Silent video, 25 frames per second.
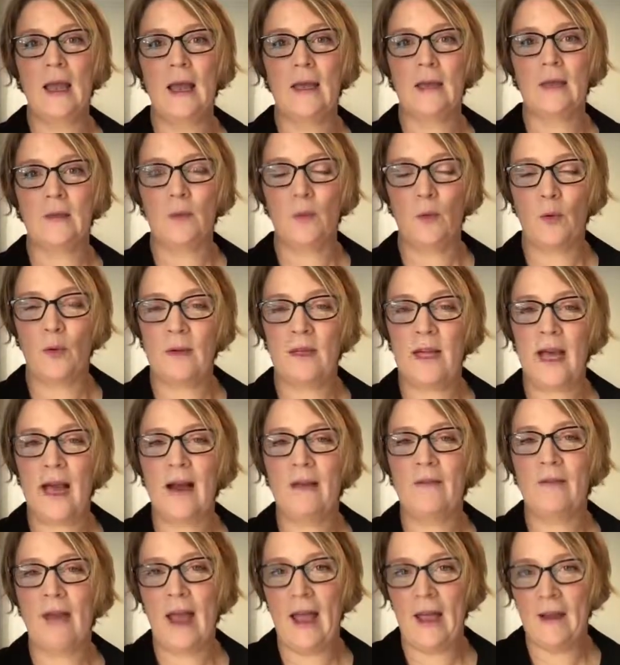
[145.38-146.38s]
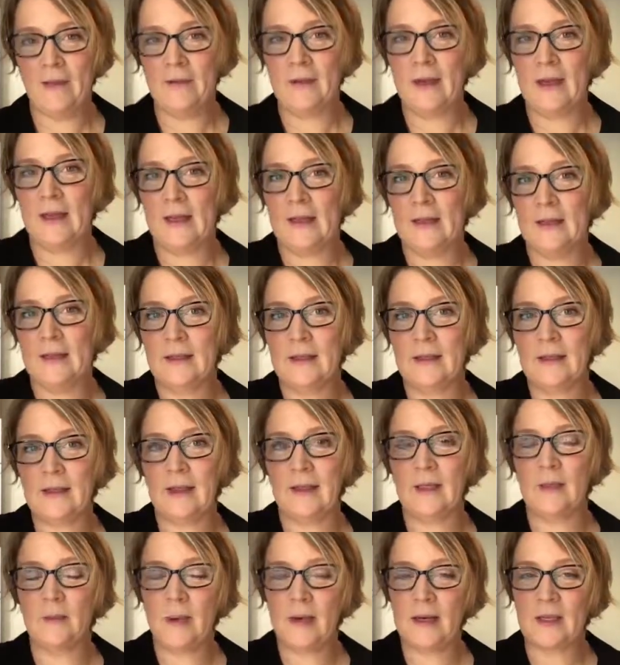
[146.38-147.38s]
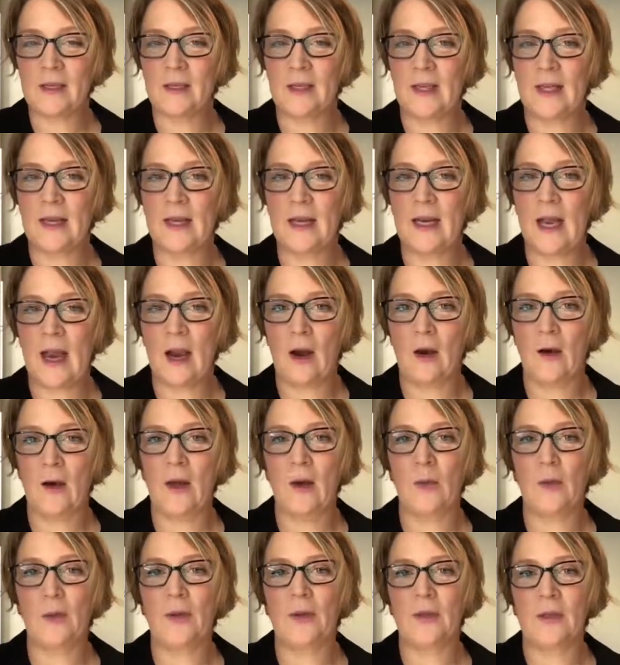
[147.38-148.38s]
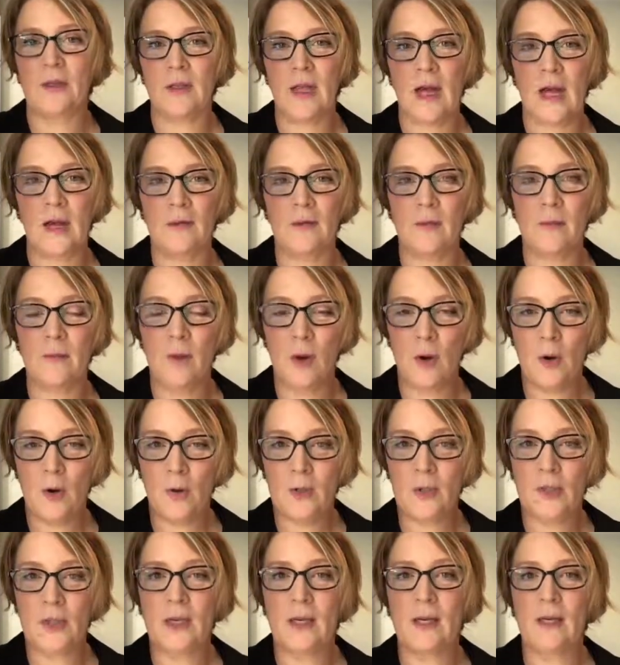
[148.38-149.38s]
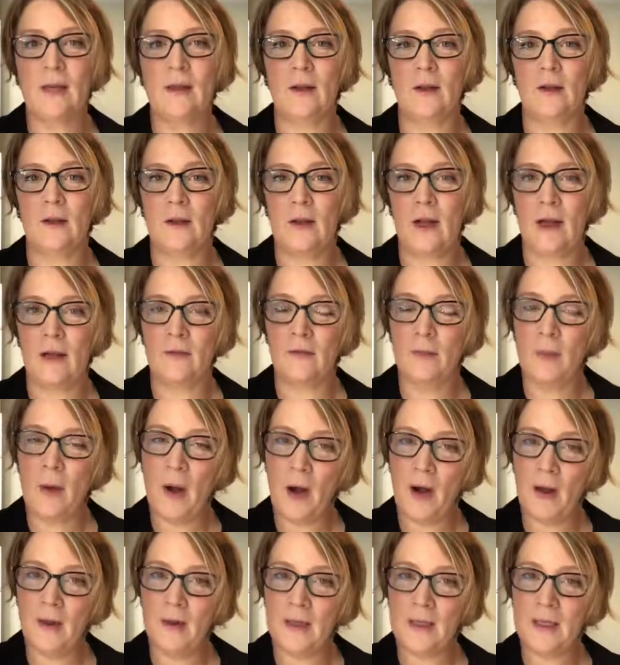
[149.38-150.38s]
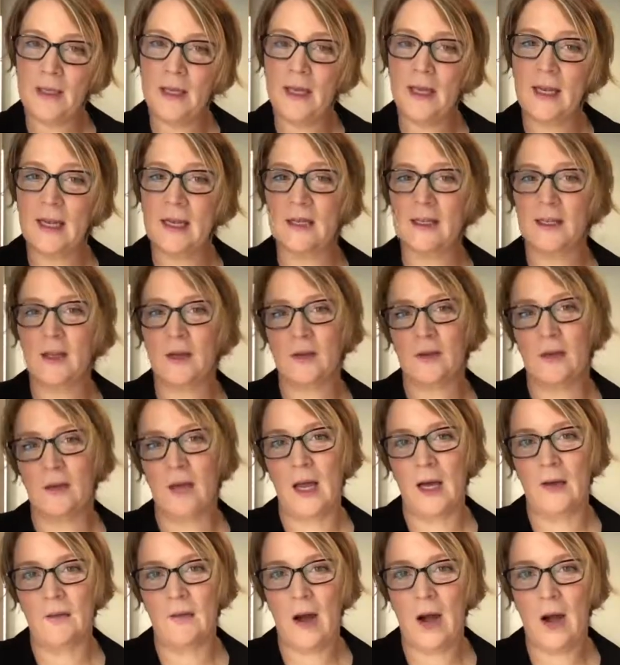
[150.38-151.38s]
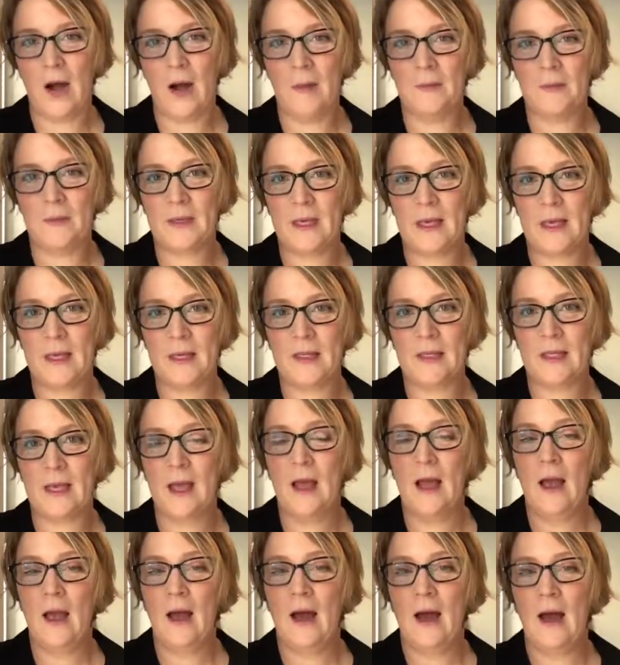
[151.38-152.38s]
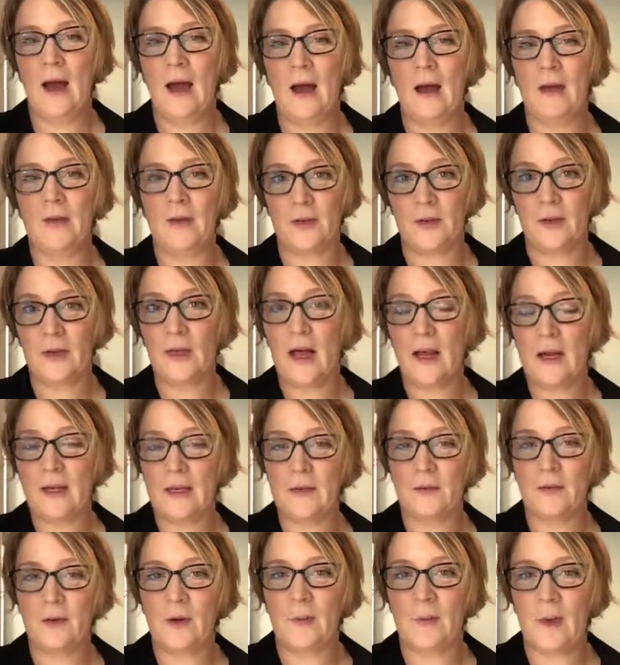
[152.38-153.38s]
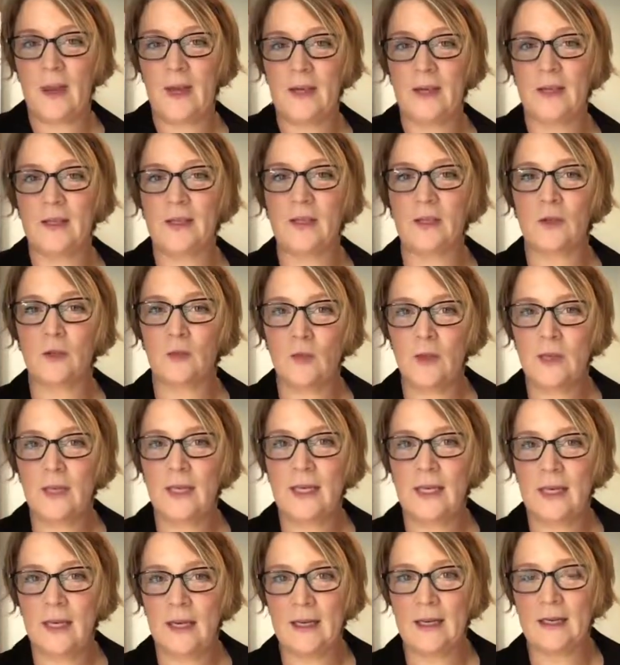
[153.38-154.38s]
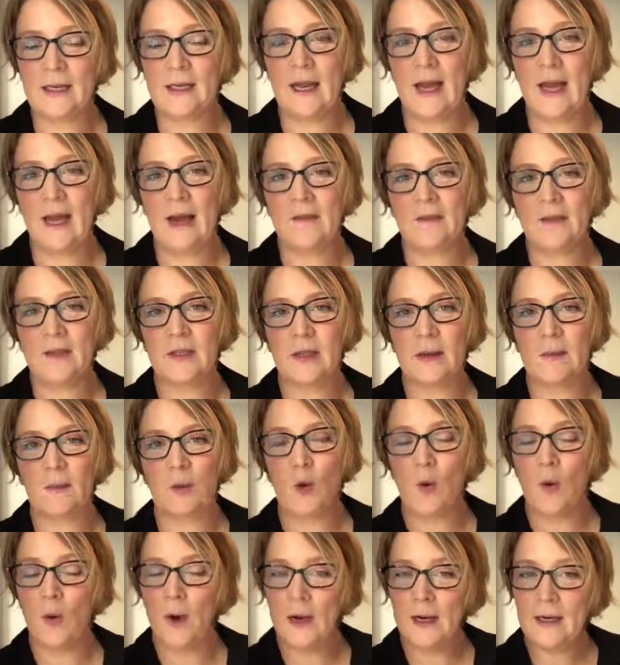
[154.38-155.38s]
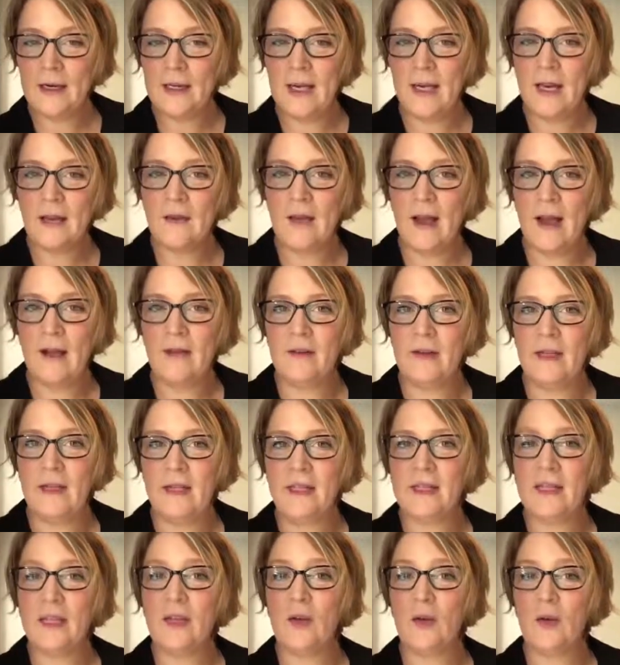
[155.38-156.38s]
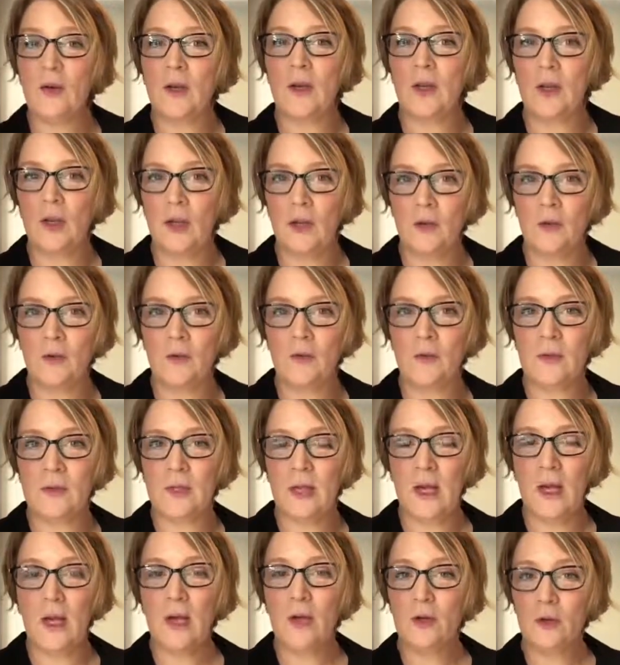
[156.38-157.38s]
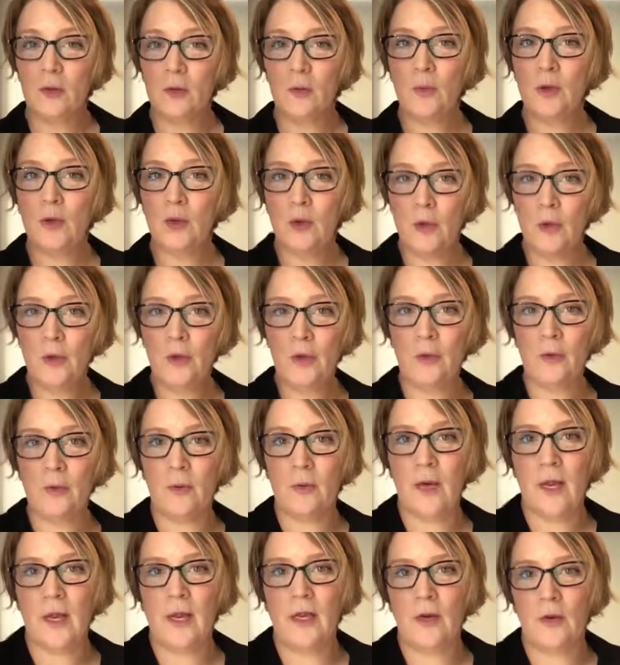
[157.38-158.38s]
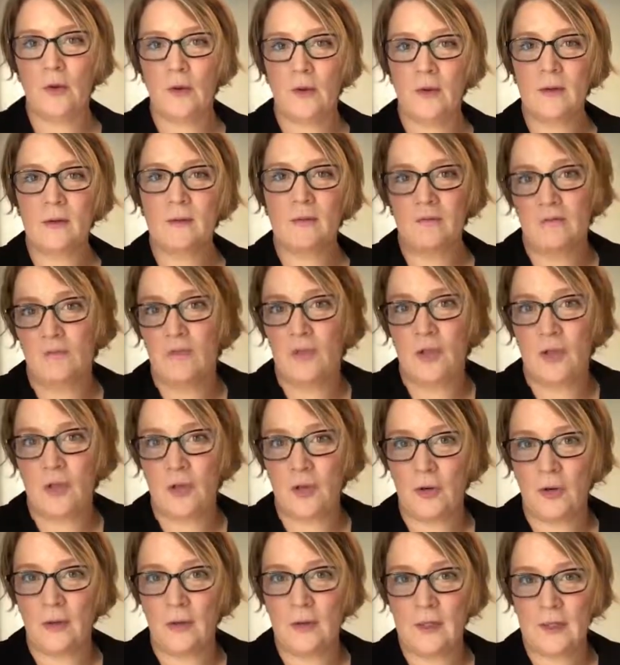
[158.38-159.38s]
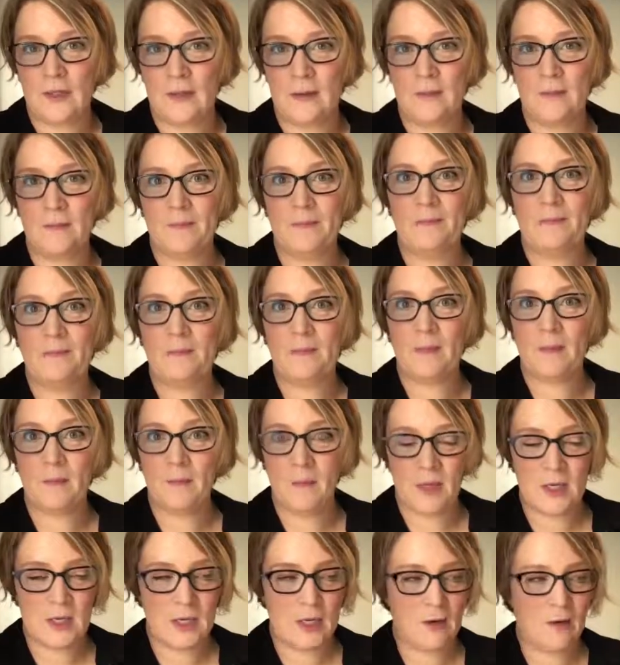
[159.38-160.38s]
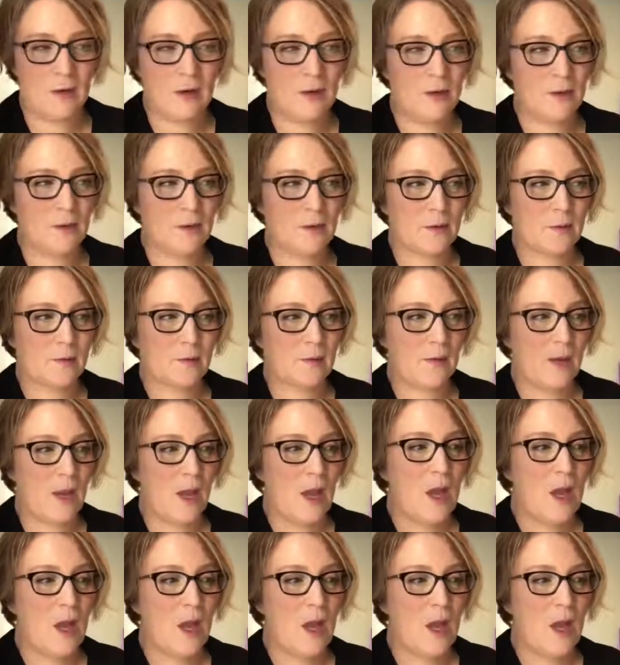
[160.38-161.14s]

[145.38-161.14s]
it's important to have evidence, especially in an area where there's a lot of emotion, there's a lot of politics, there's a lot of optics. There's a lot of different opinions. It's really nice to have some quantitative evidence that you can use to include in your journalism materials.